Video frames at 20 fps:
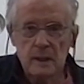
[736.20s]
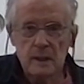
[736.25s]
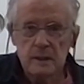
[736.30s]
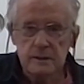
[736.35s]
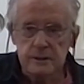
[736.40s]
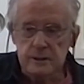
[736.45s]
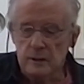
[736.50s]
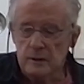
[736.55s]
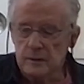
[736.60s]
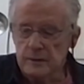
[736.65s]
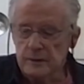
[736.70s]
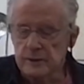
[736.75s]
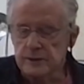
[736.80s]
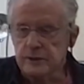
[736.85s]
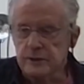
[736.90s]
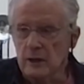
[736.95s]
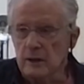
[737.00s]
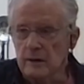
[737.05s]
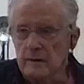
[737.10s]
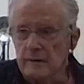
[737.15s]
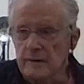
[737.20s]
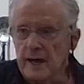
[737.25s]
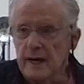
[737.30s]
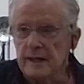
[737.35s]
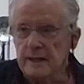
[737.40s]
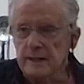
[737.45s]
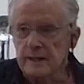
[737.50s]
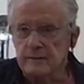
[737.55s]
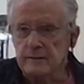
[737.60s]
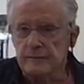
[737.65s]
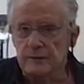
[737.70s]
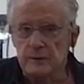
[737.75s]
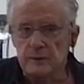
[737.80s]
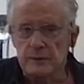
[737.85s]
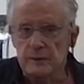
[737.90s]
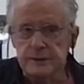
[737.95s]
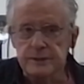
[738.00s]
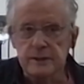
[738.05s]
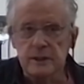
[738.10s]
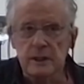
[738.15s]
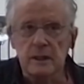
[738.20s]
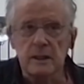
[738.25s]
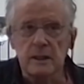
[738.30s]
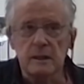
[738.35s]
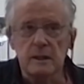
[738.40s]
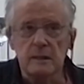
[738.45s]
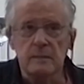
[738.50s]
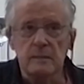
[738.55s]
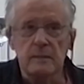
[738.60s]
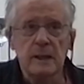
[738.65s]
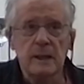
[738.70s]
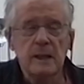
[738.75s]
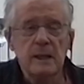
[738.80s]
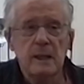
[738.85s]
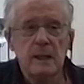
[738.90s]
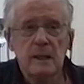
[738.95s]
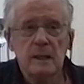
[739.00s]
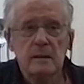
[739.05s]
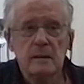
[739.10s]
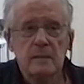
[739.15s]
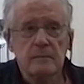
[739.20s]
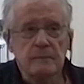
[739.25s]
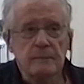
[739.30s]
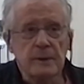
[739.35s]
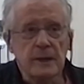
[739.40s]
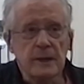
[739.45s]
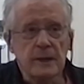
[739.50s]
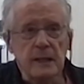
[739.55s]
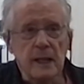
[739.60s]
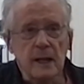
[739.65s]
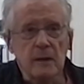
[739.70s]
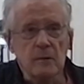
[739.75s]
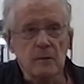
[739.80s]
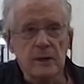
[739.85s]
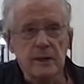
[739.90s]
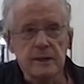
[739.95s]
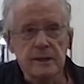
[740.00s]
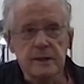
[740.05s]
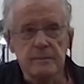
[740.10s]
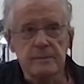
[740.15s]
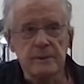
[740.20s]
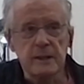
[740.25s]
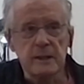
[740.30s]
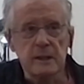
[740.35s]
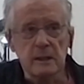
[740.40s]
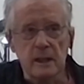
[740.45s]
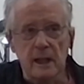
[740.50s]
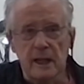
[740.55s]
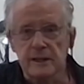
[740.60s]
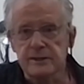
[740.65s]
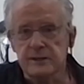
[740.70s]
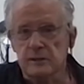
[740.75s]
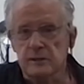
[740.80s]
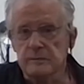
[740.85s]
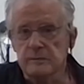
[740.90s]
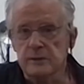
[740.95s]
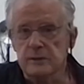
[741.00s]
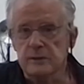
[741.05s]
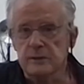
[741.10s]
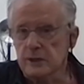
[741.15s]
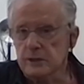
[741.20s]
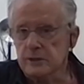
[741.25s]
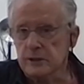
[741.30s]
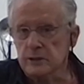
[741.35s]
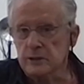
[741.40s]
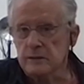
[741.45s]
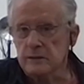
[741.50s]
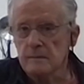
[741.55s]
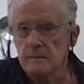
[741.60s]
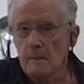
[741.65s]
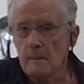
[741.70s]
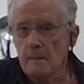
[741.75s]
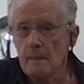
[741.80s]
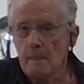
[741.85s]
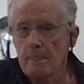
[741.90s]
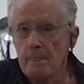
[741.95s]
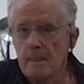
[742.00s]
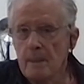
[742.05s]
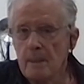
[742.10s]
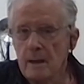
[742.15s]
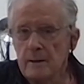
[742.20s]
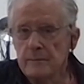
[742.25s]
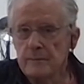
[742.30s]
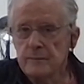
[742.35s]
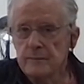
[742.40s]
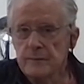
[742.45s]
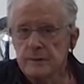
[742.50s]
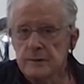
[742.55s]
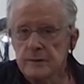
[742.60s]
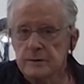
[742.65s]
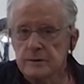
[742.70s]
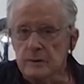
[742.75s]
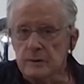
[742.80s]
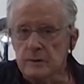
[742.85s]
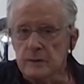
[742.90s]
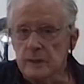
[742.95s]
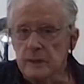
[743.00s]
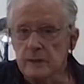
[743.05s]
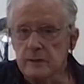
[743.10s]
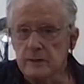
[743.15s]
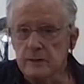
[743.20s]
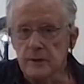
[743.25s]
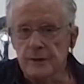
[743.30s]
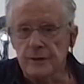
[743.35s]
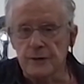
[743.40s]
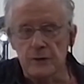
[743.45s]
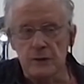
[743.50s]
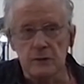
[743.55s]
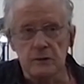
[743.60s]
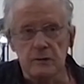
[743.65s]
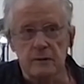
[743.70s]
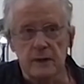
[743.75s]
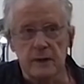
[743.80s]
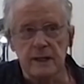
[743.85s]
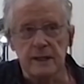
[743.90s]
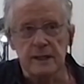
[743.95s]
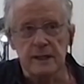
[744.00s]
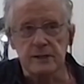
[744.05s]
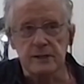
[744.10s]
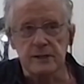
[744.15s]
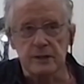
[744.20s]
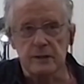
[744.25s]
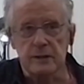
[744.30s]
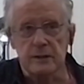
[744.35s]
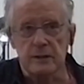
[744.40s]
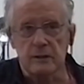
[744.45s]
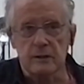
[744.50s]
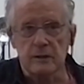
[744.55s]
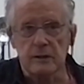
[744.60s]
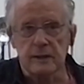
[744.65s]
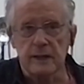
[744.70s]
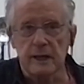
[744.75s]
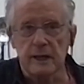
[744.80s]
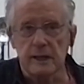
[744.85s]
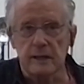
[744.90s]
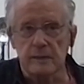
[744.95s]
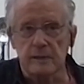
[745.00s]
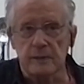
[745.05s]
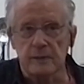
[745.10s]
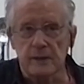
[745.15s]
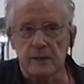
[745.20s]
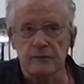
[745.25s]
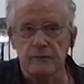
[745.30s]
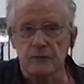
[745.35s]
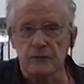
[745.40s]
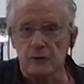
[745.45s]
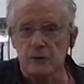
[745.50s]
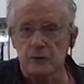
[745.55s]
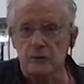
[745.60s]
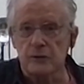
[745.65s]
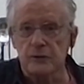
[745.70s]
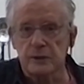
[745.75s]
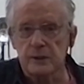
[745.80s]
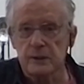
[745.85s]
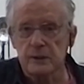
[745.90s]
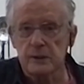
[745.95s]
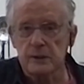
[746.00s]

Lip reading: So there's all of that influence. But I wanted to be a classical musician. So when I was in the 3rd grade, I started learning how to play flute.